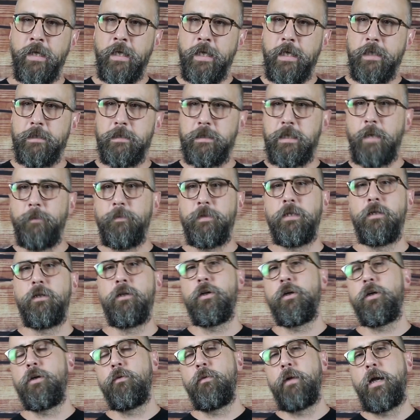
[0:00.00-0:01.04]
It's tempting to
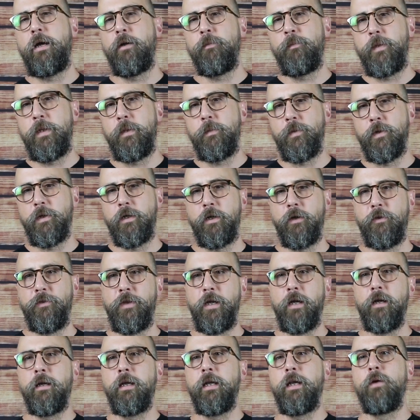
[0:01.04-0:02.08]
look around people and go,
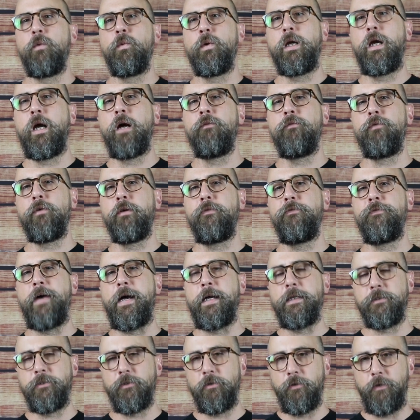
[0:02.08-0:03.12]
they're getting recovery
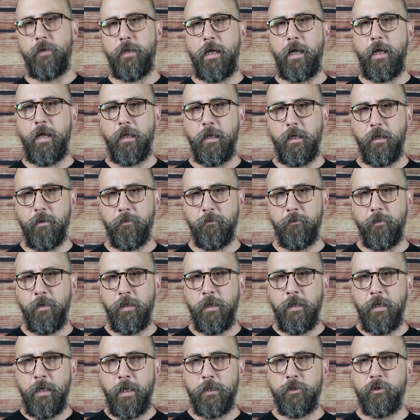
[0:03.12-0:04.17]
faster than I am,
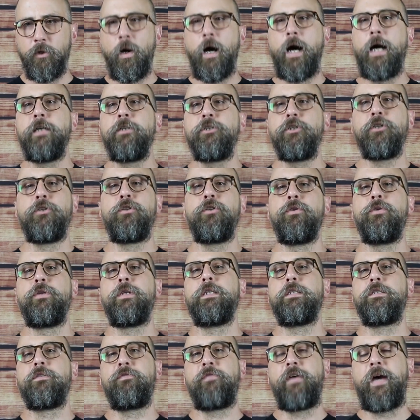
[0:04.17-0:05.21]
and so I should do
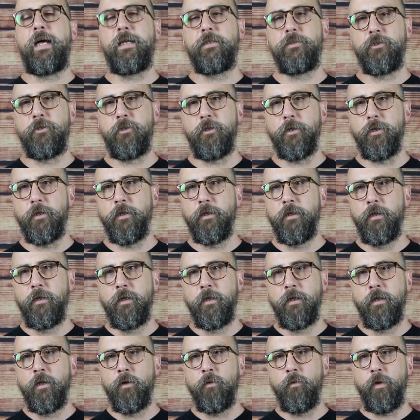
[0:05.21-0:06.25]
this faster,
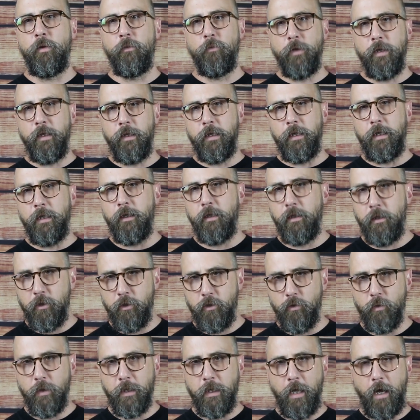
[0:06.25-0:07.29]
when really
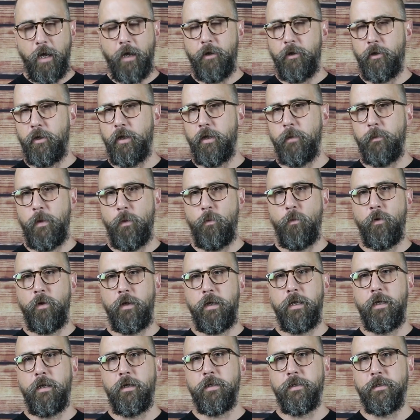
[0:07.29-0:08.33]
you and God are going to be
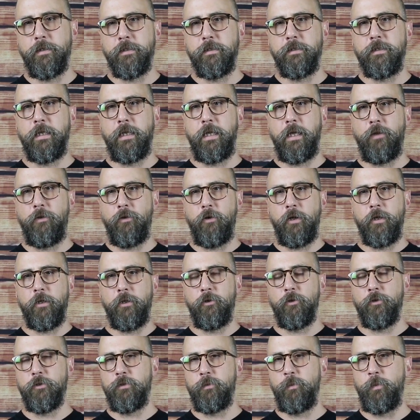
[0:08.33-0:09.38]
working on this together at
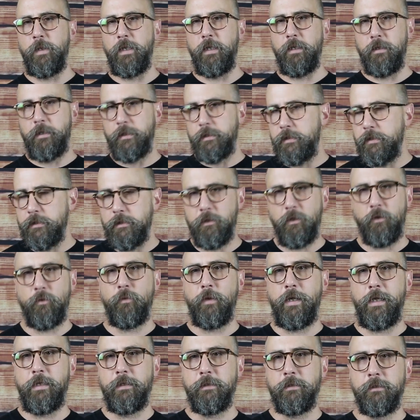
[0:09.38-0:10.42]
your speed. This isn't a
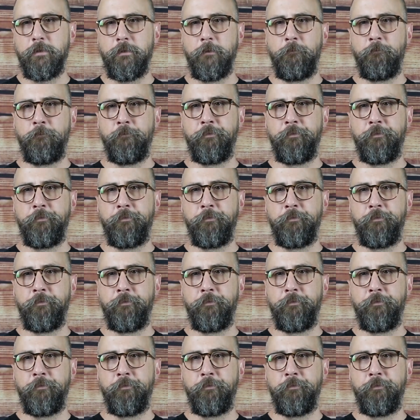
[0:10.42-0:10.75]
race.